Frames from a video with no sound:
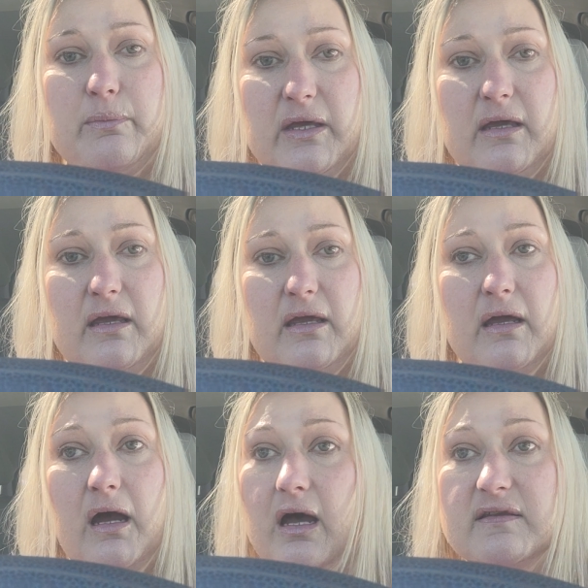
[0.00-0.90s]
be
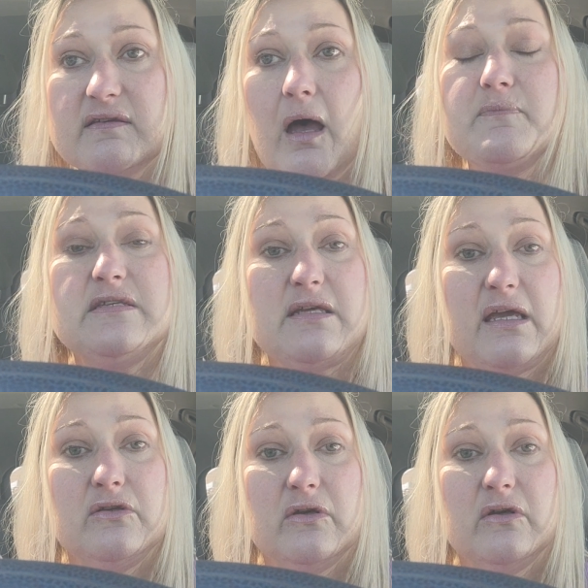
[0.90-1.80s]
some
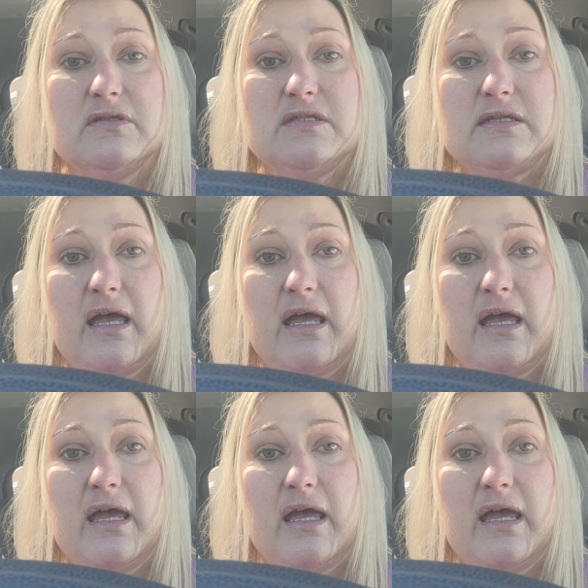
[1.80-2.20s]
standards,